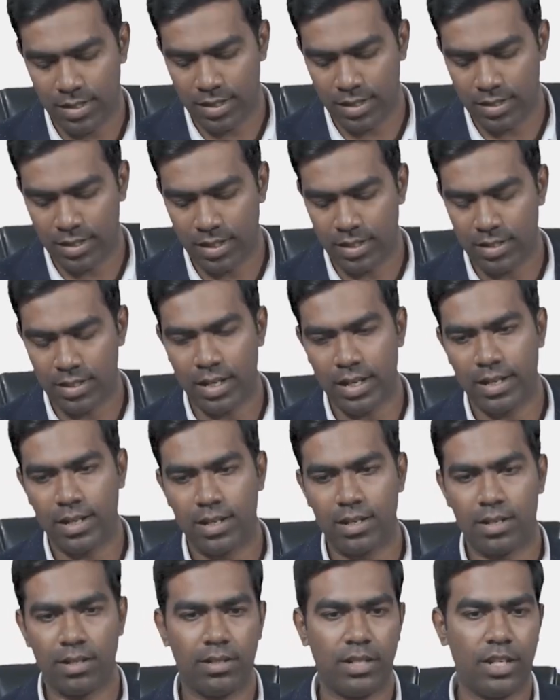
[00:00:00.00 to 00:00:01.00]
in the sense
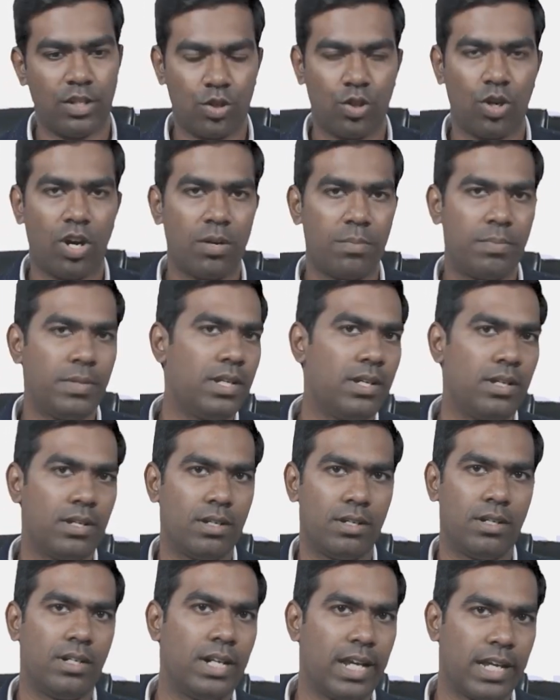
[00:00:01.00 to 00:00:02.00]
like they should not be
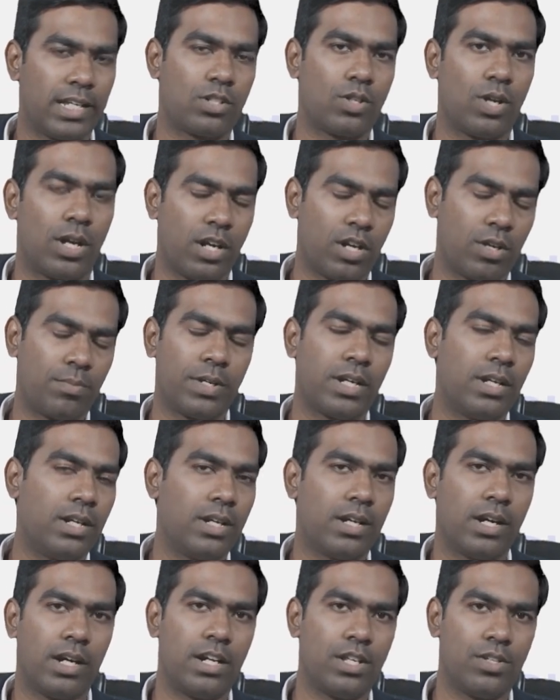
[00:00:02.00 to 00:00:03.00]
next anatomically
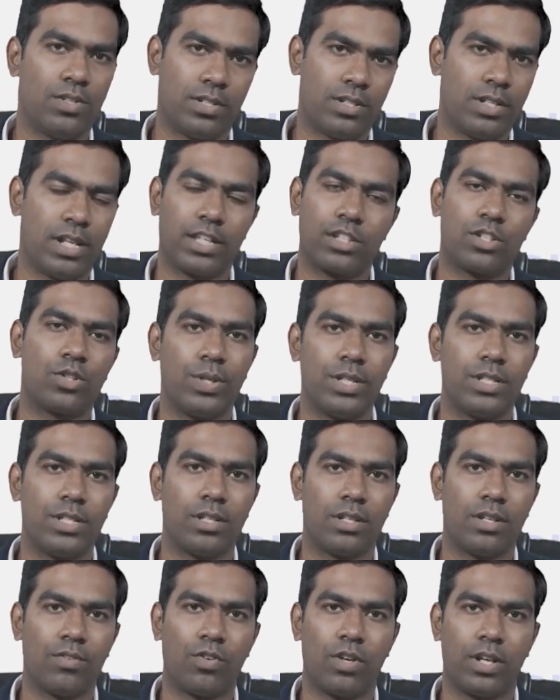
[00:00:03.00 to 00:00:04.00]
contiguous, next to each
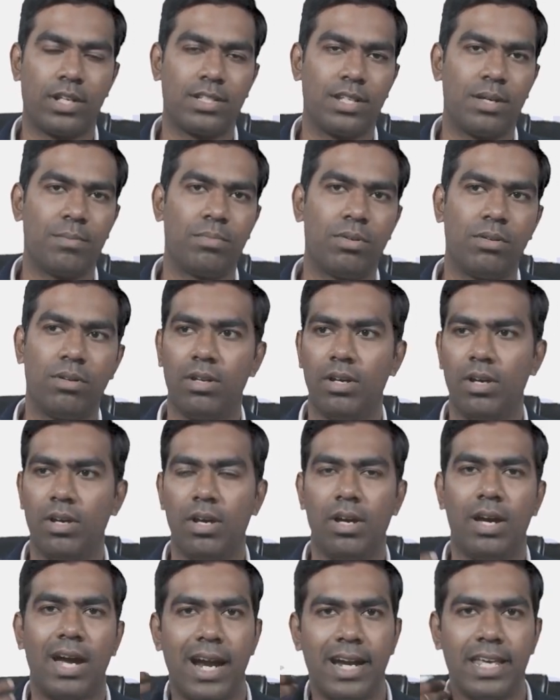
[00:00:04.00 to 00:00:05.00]
other. For example,
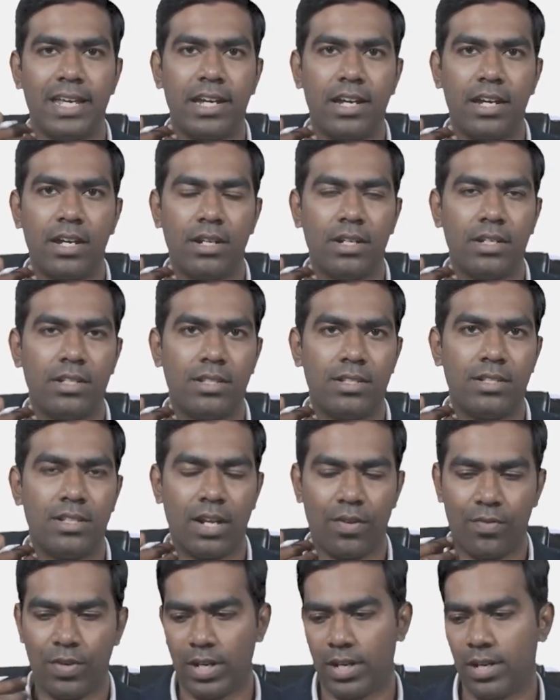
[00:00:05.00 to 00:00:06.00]
an
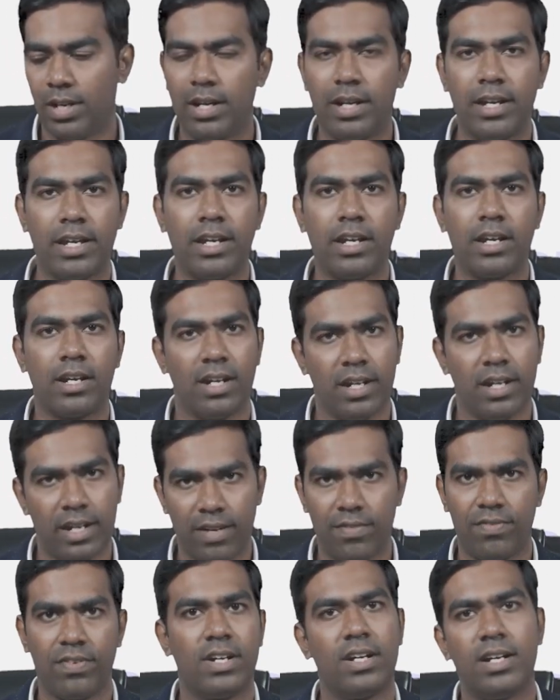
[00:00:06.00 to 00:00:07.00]
cervical and inguinal,
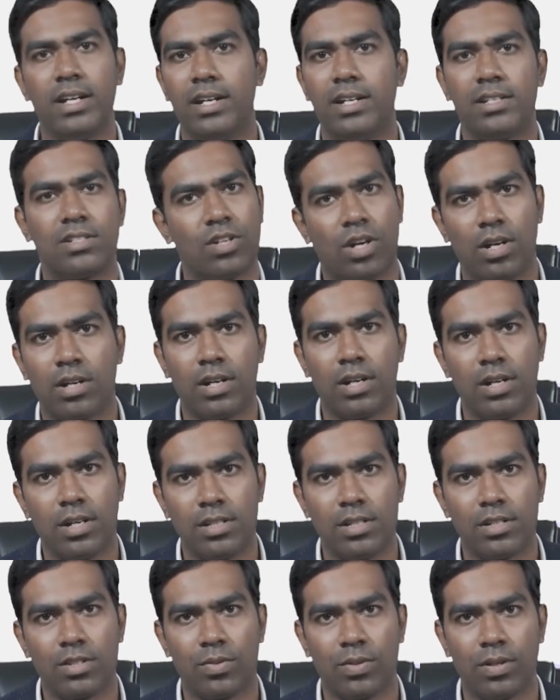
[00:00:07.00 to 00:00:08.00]
definitely it is
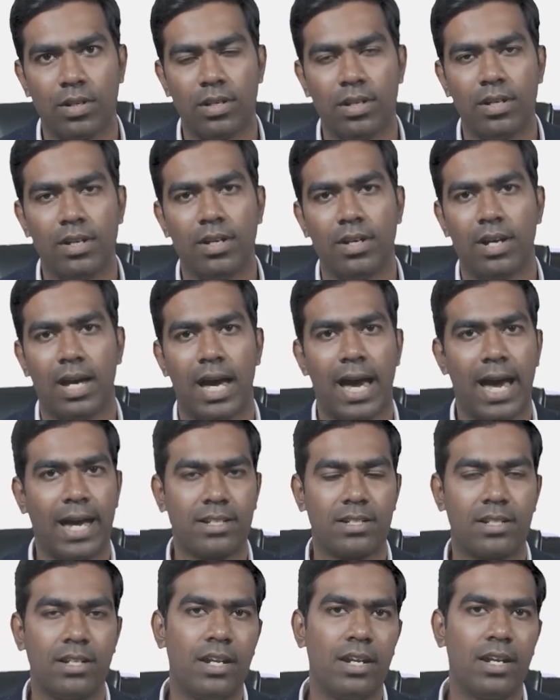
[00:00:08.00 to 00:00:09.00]
non-contagious only.
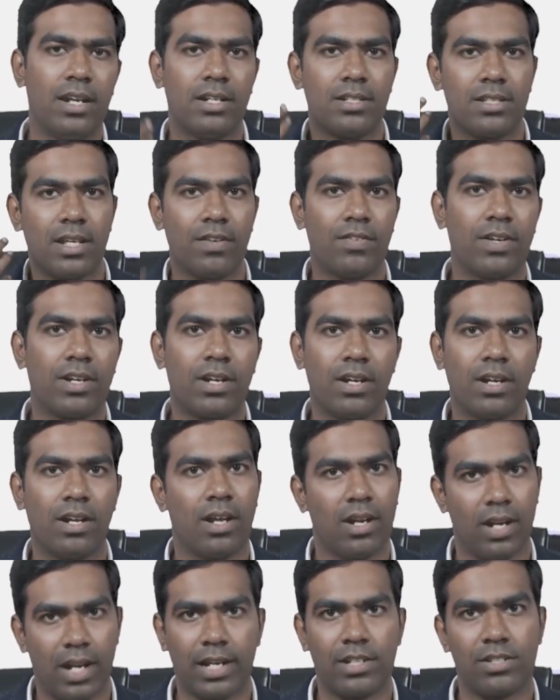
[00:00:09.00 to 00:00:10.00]
Axillary and cervical
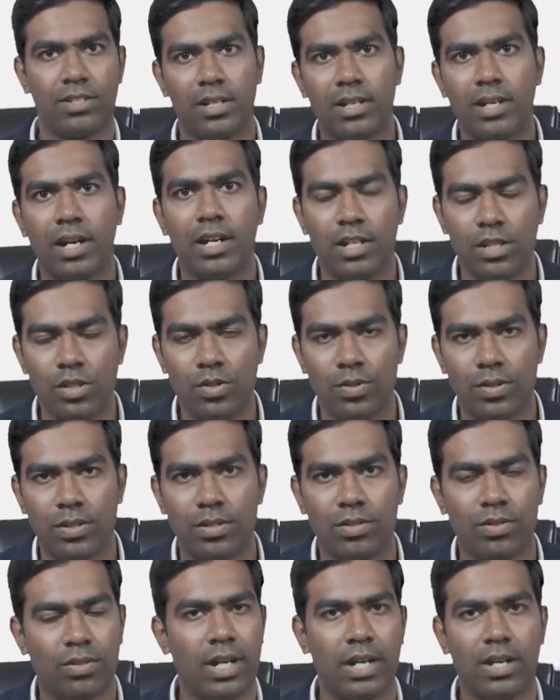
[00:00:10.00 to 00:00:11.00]
are actually contiguous,
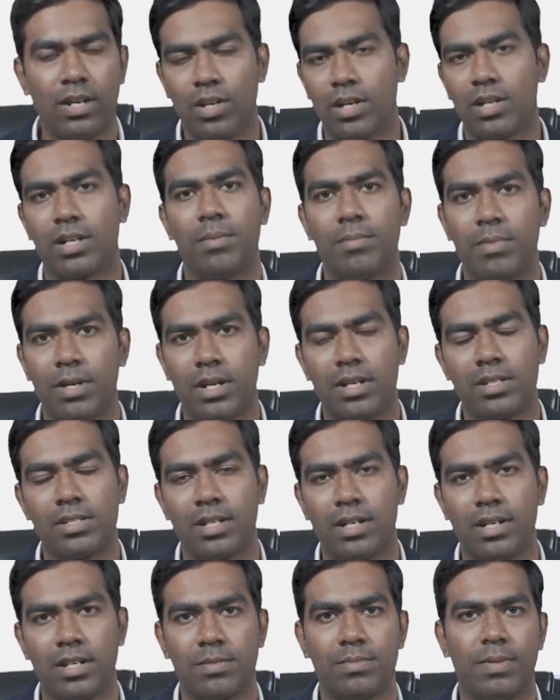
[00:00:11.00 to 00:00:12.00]
so that will not come under
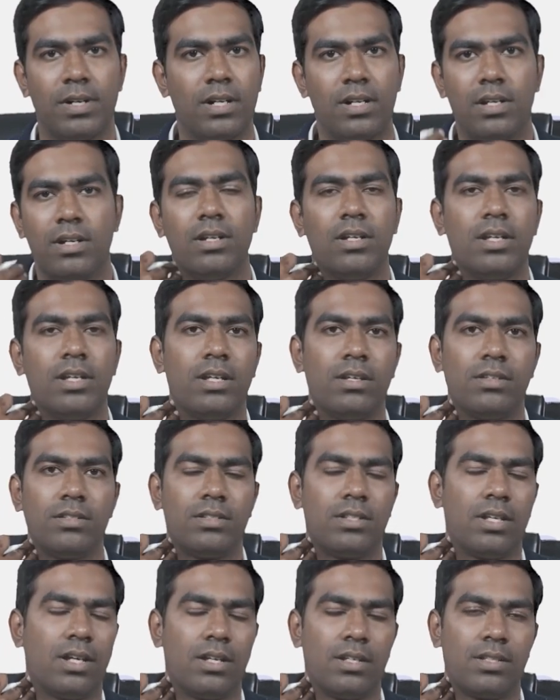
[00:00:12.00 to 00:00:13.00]
generalized. But
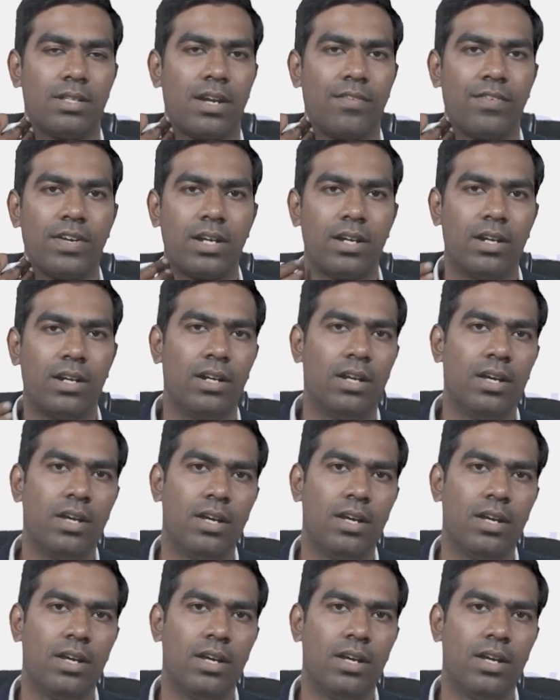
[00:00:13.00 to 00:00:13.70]
uh, cervical